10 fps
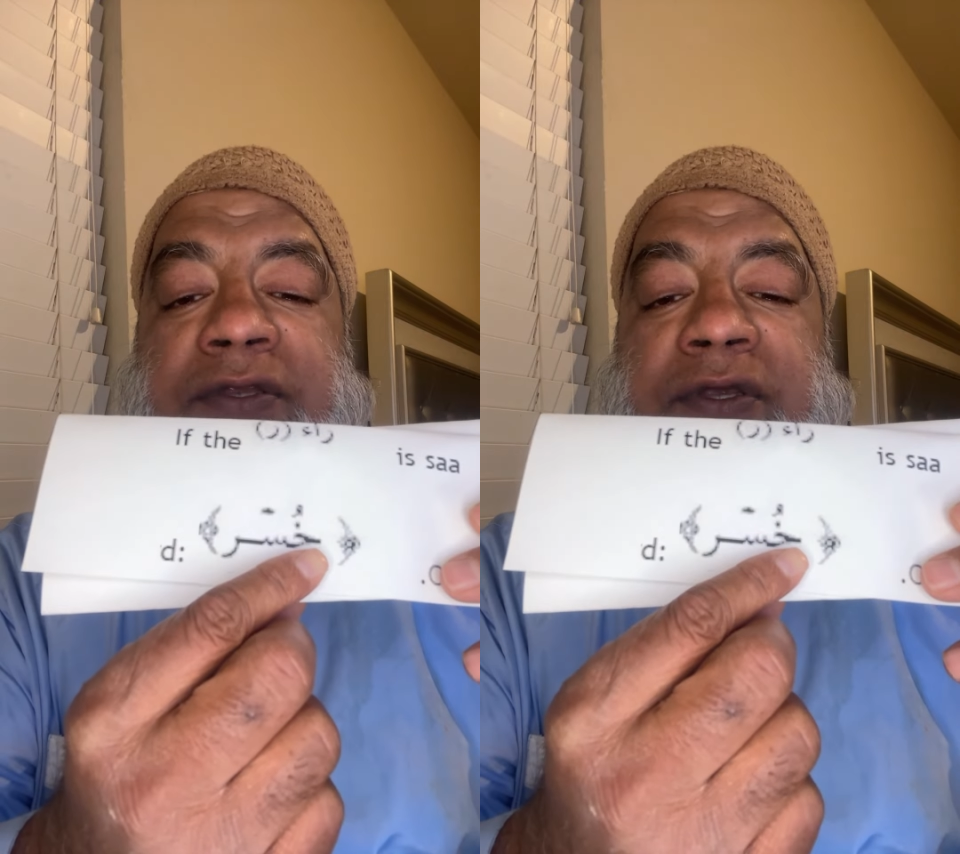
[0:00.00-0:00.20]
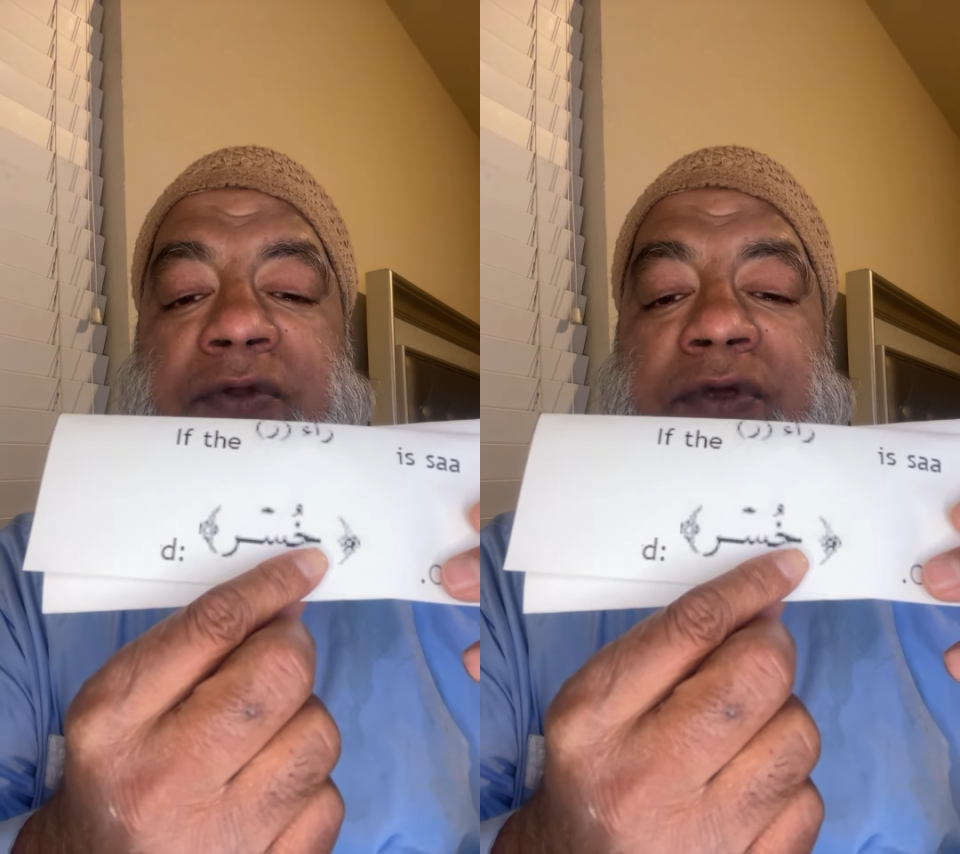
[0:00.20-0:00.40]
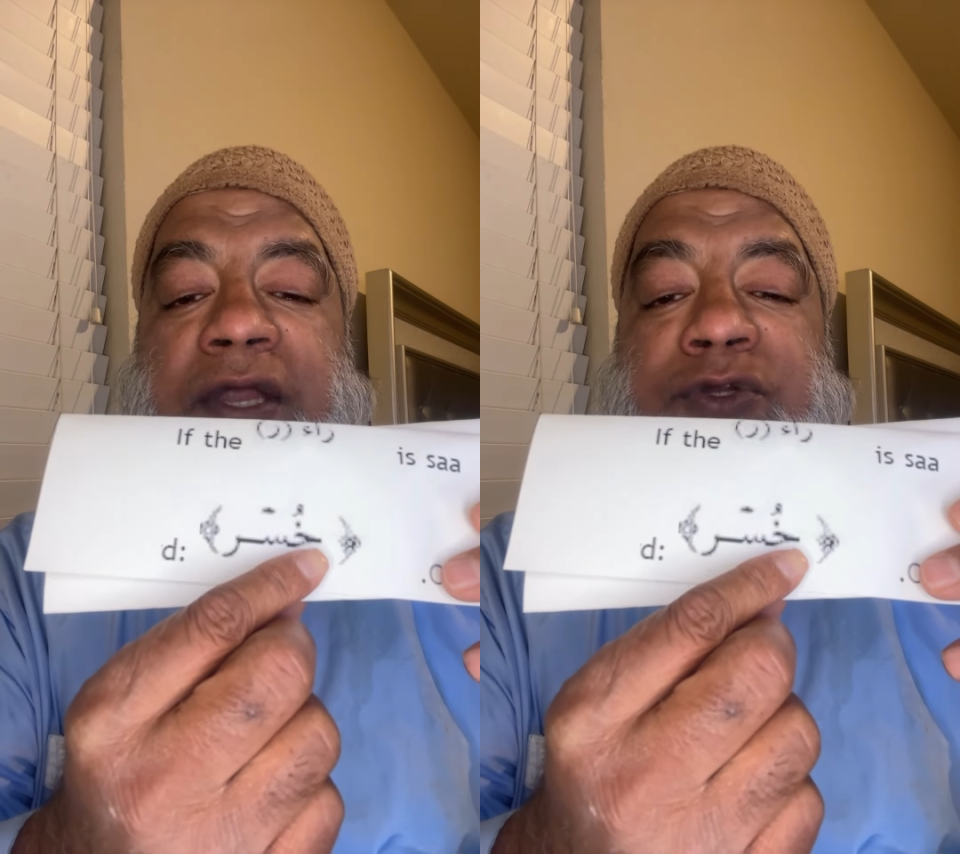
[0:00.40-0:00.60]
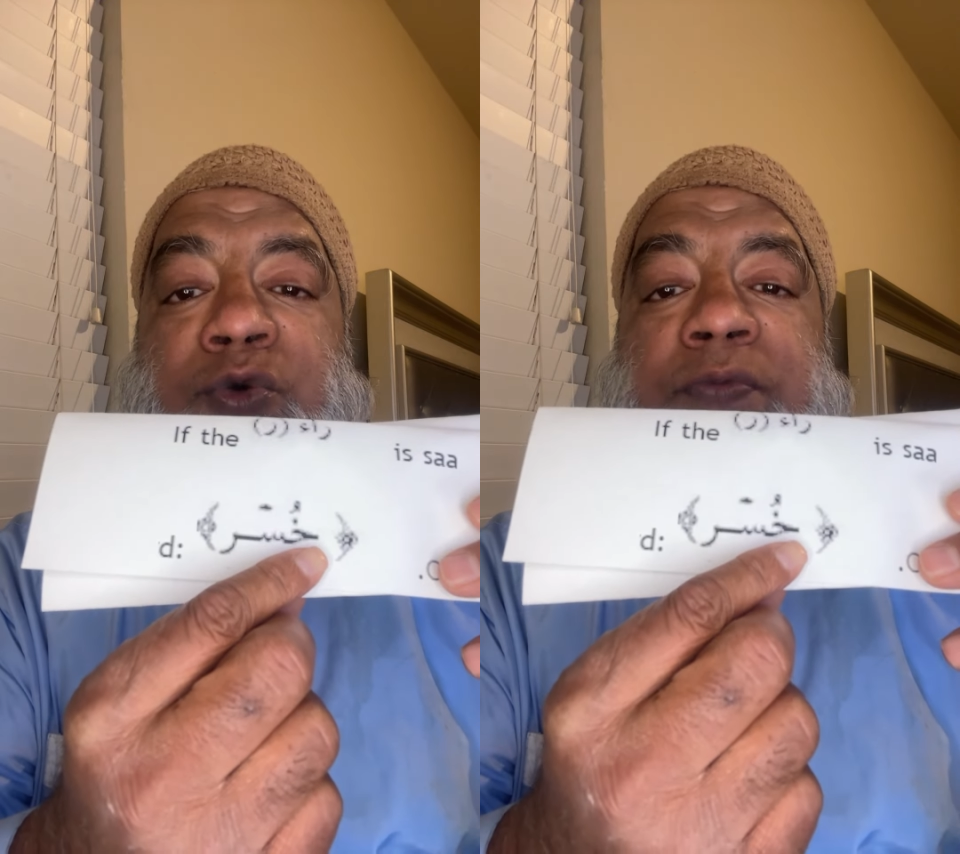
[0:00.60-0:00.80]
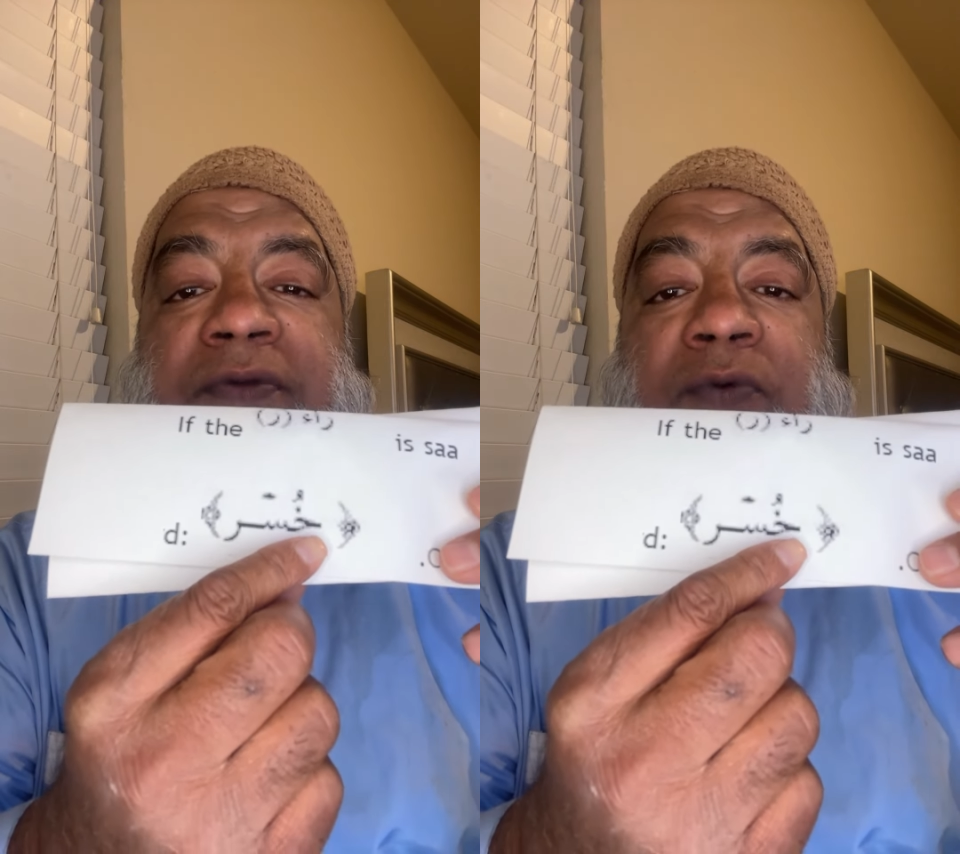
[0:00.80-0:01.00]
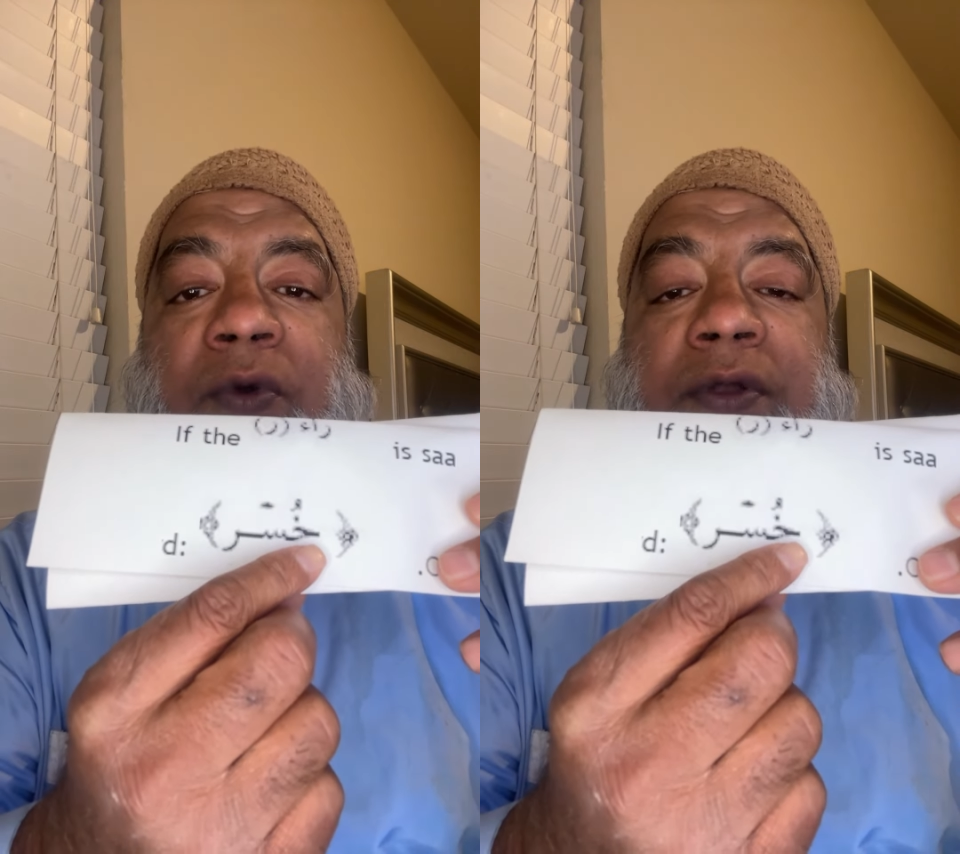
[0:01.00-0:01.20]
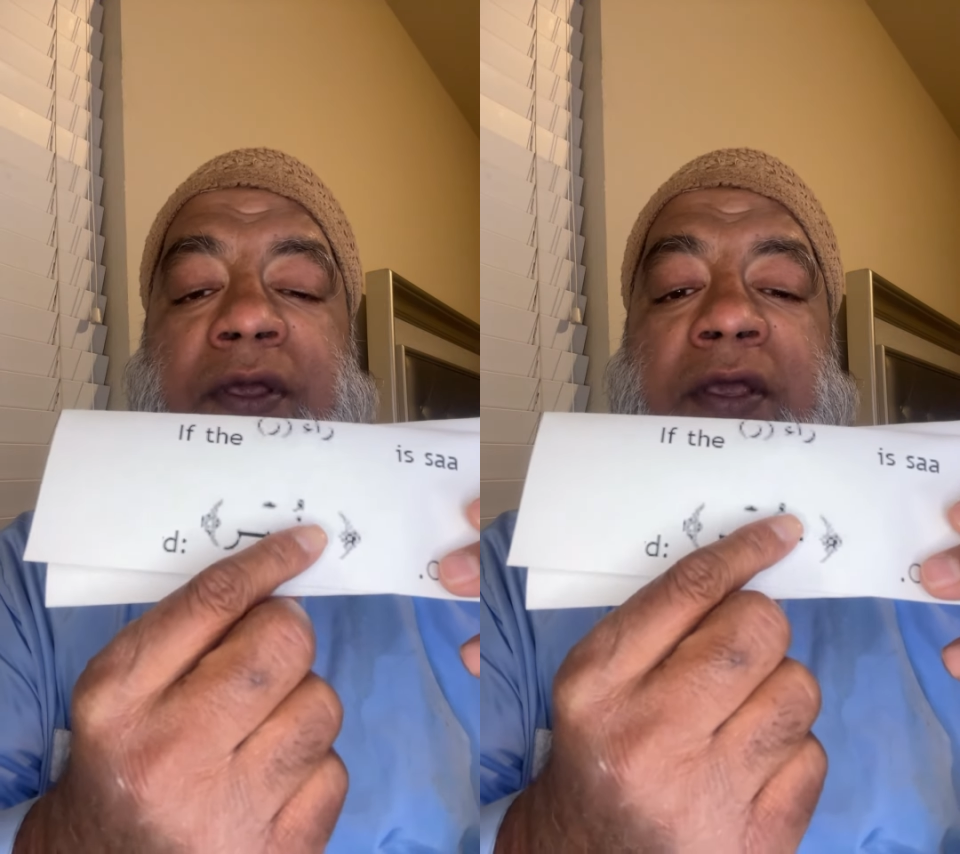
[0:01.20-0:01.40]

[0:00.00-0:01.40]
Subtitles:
so you look at two before it,